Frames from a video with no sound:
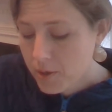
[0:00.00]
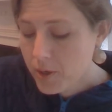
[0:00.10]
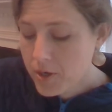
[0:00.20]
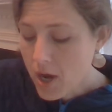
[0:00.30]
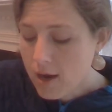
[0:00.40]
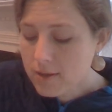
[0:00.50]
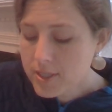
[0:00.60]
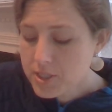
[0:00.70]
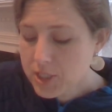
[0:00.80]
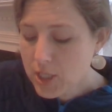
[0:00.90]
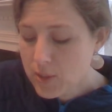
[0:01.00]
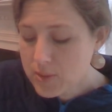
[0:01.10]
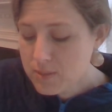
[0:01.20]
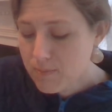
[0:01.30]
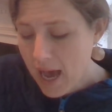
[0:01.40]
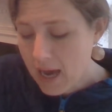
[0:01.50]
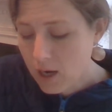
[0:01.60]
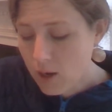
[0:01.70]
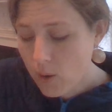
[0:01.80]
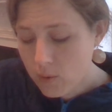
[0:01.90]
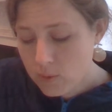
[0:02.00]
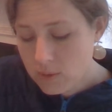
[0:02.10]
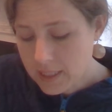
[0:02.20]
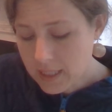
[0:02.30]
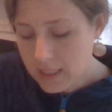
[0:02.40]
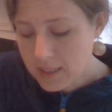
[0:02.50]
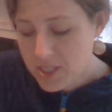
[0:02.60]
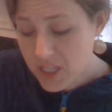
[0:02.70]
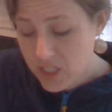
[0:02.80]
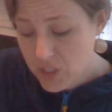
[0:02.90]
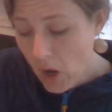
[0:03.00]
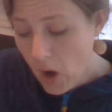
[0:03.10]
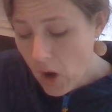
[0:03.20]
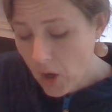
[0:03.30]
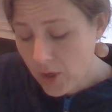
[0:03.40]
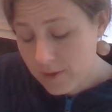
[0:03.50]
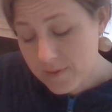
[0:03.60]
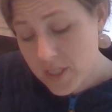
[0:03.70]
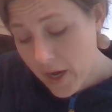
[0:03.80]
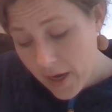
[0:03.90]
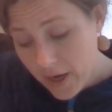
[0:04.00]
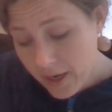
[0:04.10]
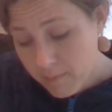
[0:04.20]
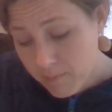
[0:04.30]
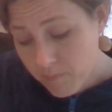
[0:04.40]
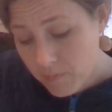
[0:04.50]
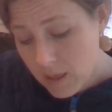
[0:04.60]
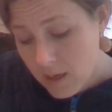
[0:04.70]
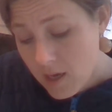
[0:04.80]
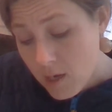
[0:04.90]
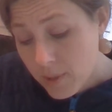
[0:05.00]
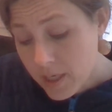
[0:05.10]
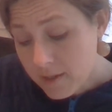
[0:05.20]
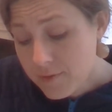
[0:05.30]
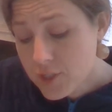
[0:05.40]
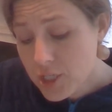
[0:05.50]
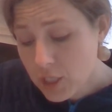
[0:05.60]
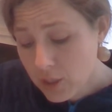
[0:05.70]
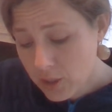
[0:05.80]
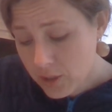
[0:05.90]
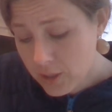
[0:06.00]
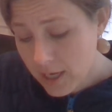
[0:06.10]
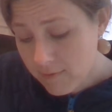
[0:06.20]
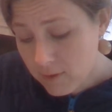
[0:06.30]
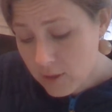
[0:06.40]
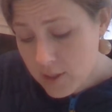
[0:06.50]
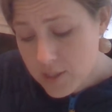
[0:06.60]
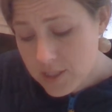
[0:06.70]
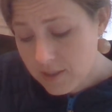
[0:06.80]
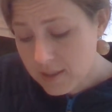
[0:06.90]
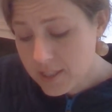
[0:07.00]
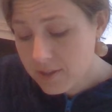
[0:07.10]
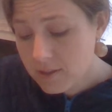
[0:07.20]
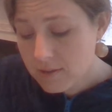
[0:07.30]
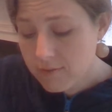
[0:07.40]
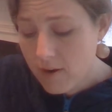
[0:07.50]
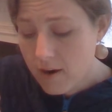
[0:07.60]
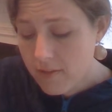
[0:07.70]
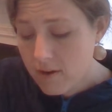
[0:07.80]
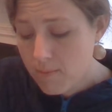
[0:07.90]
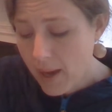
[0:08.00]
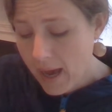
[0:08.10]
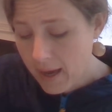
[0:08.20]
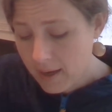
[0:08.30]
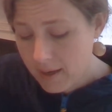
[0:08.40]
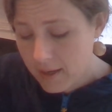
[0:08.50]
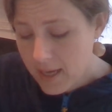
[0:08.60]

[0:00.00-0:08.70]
Her knowledge goes back only to the dawn of time. But if she could have looked a little farther back